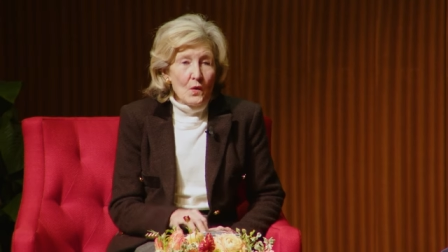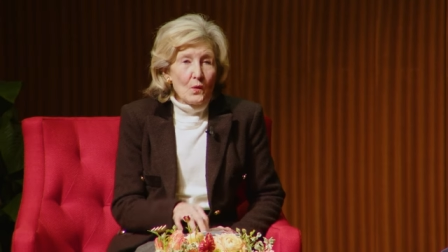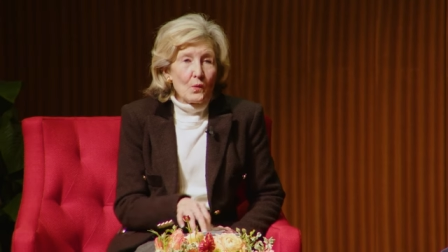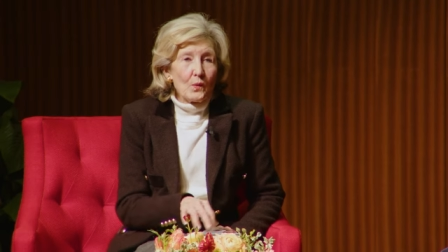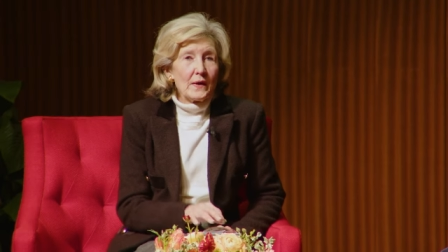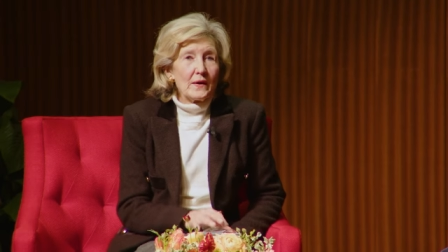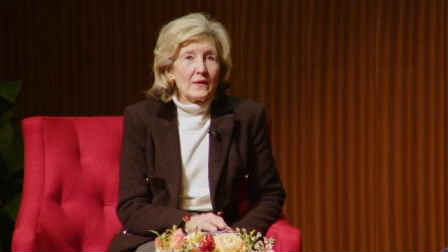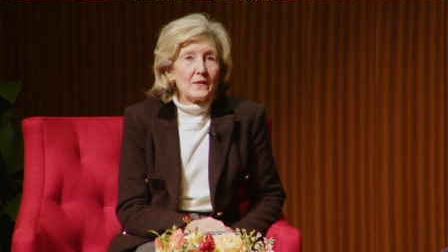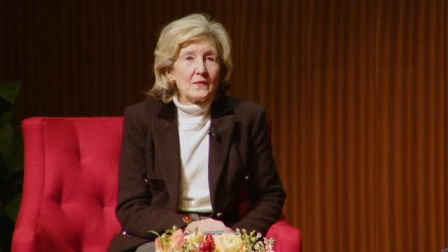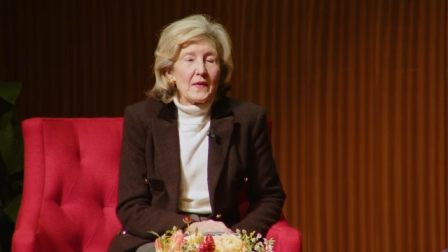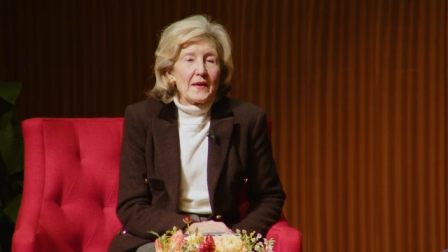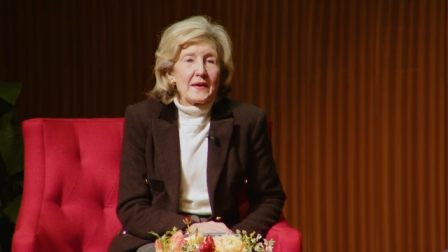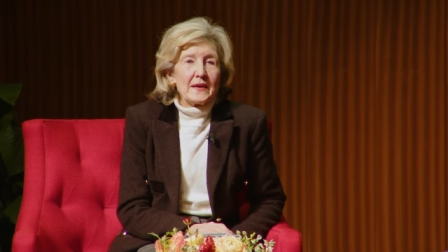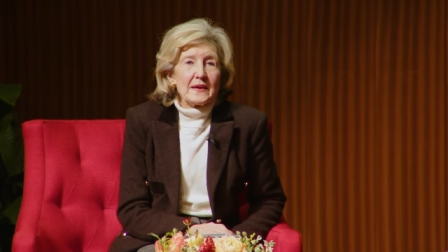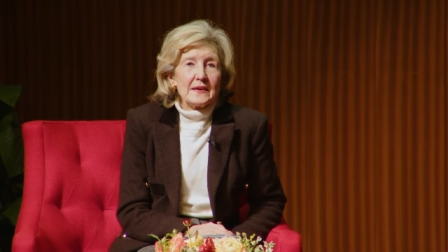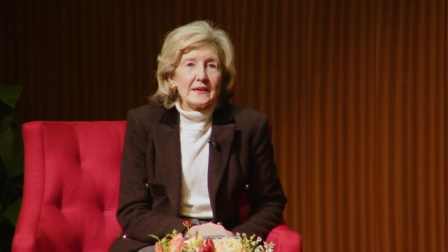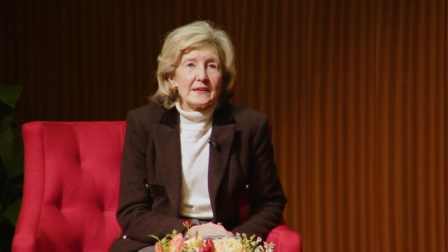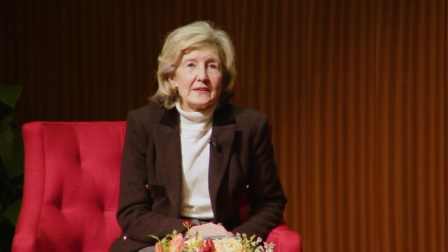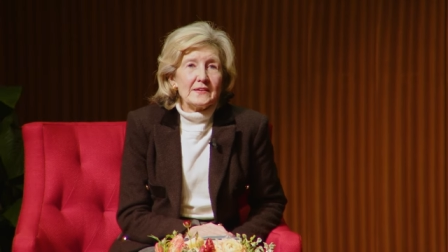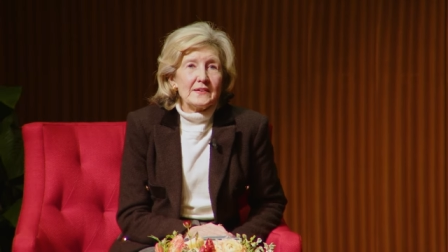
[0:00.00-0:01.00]
Well,
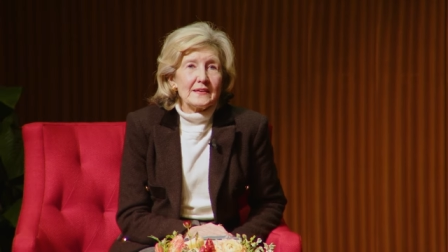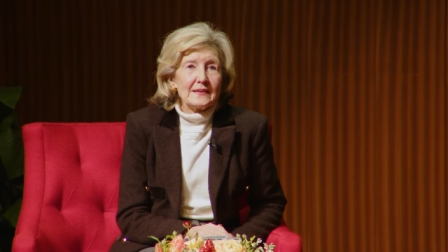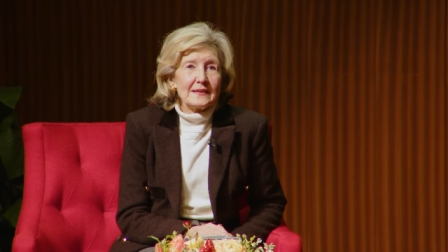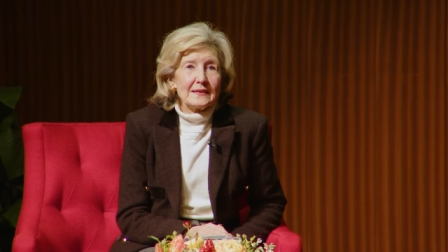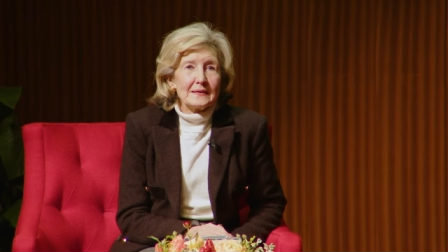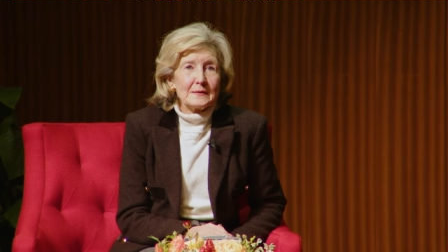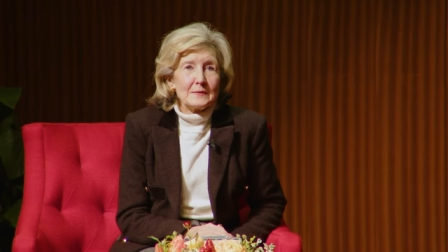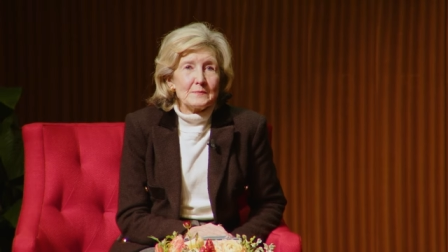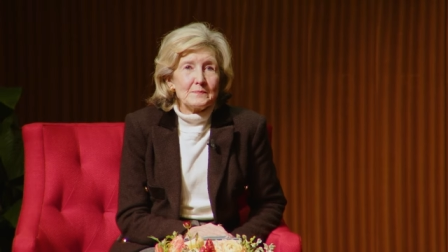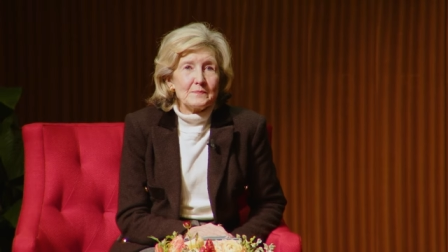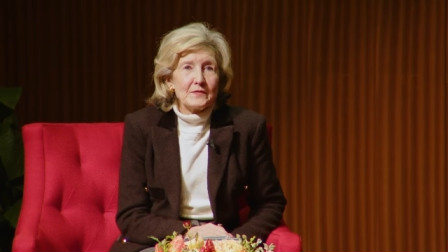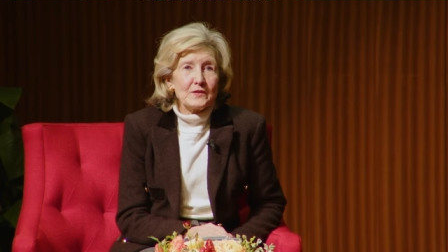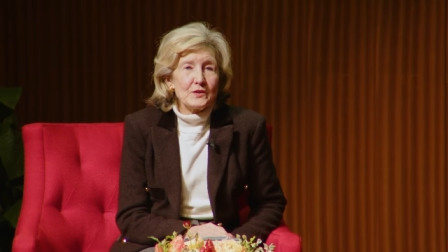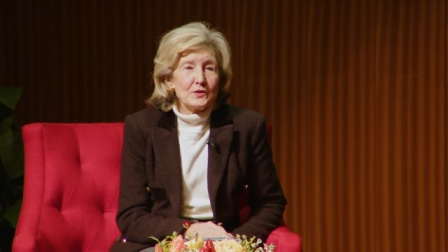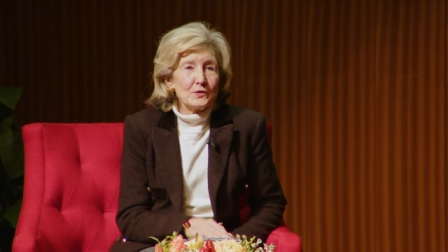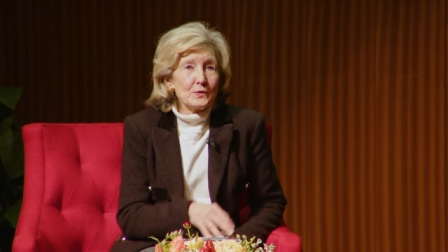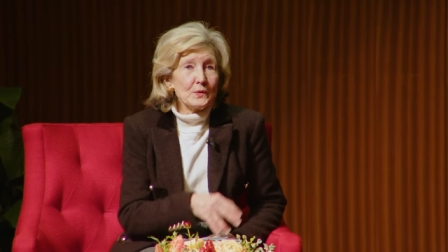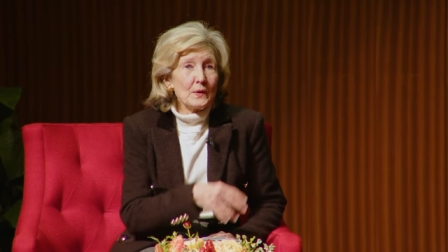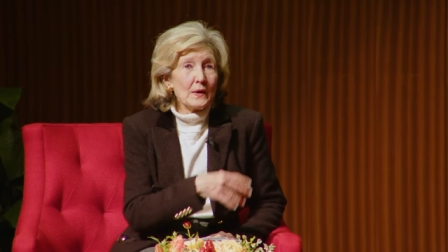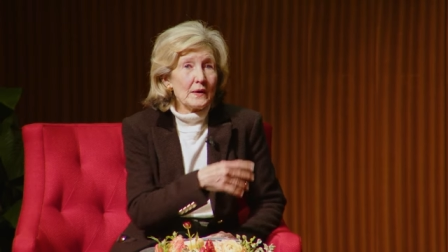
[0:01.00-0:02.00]
and um,
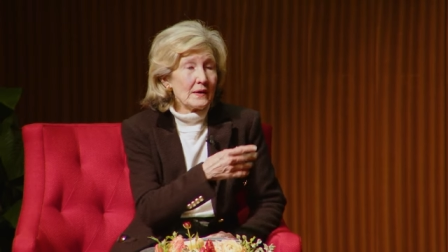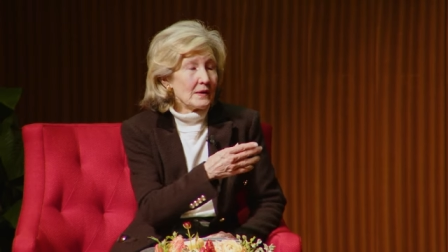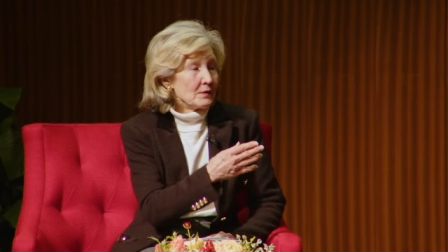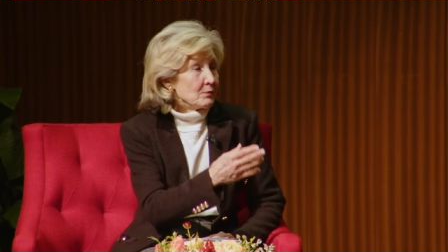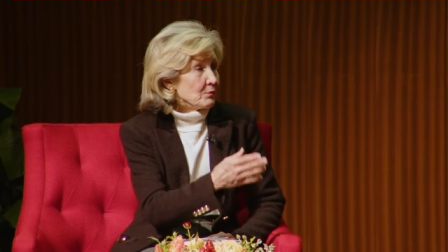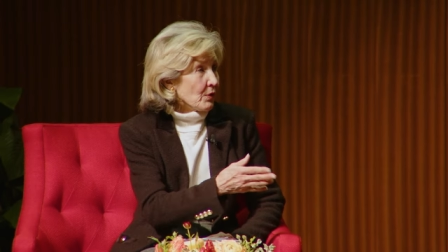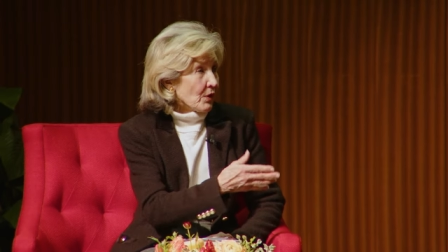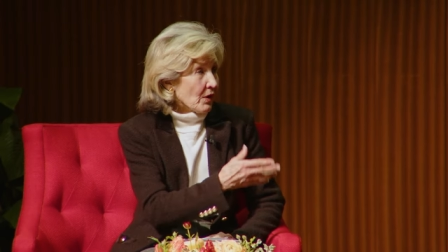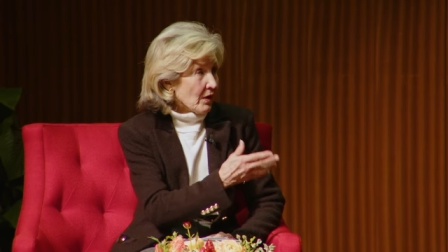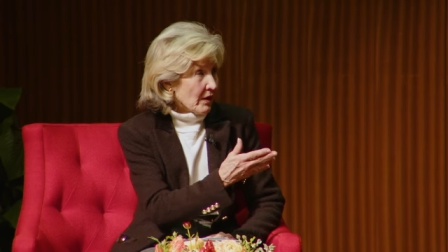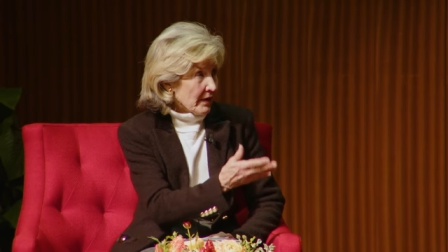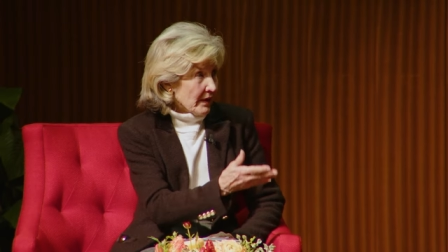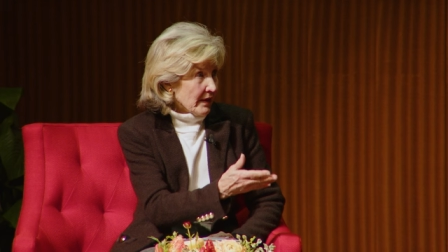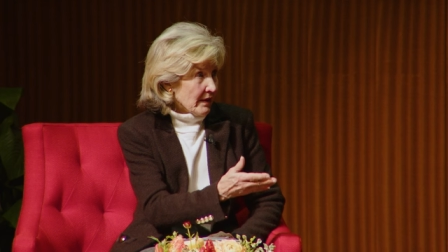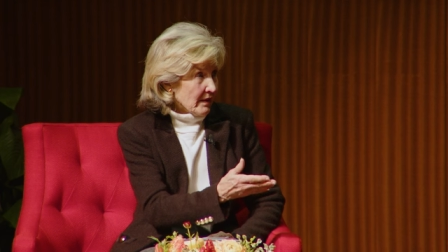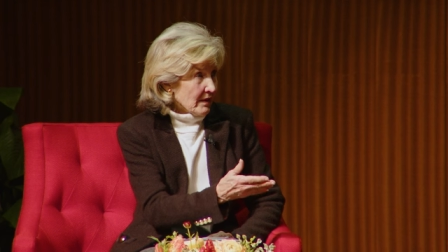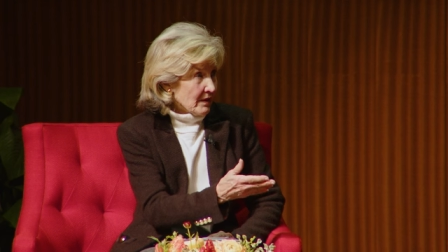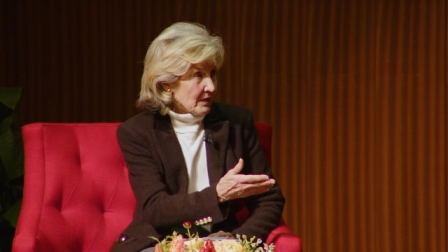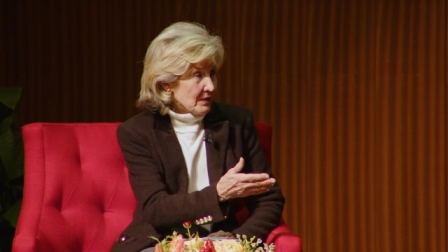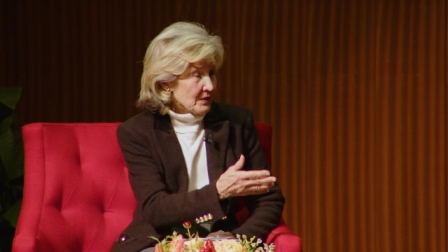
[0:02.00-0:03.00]
you had brought
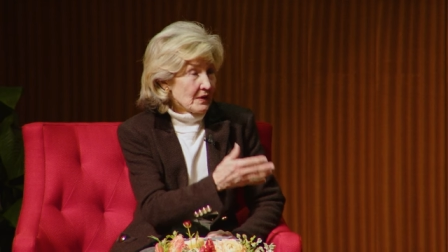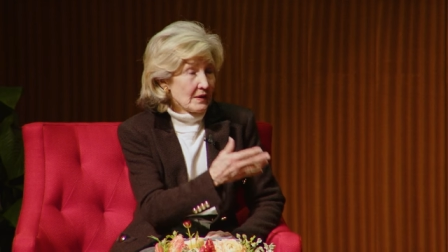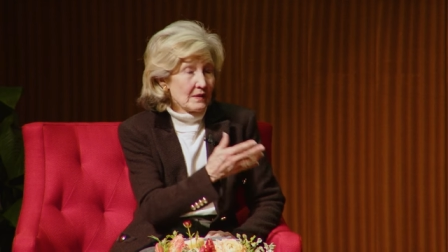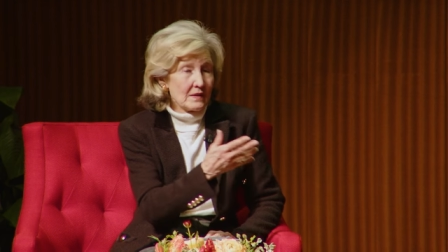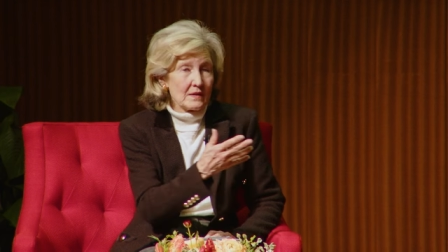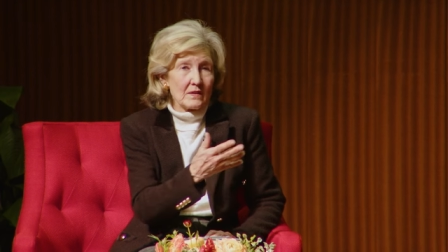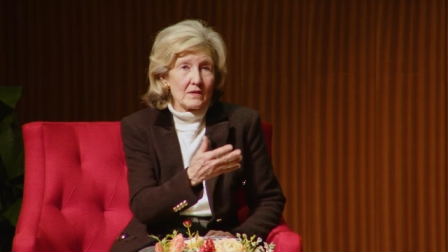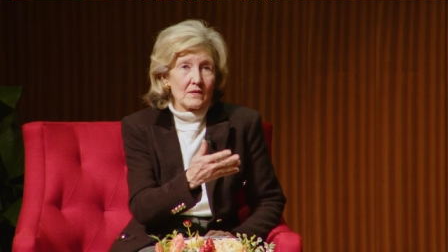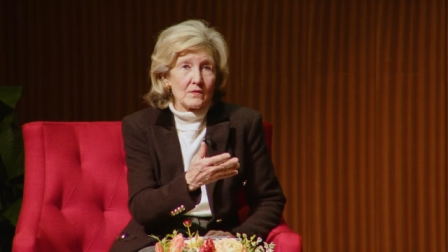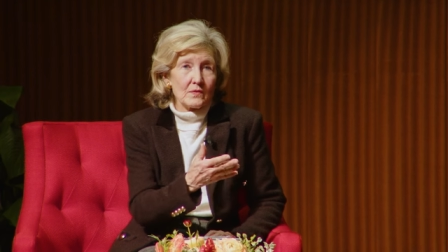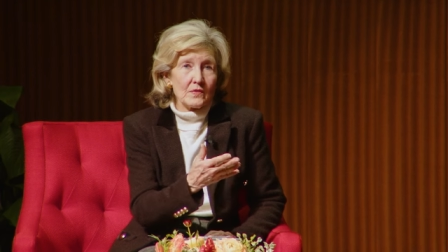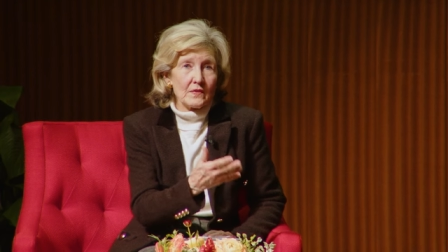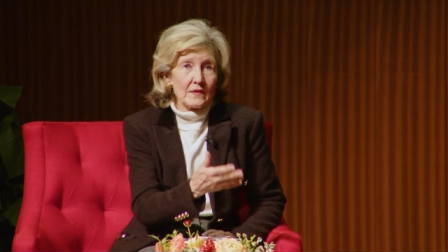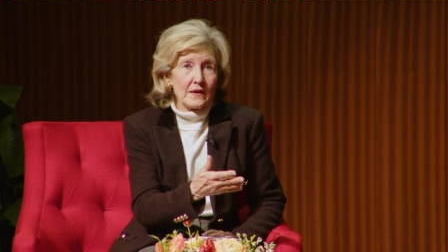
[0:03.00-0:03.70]
out uh,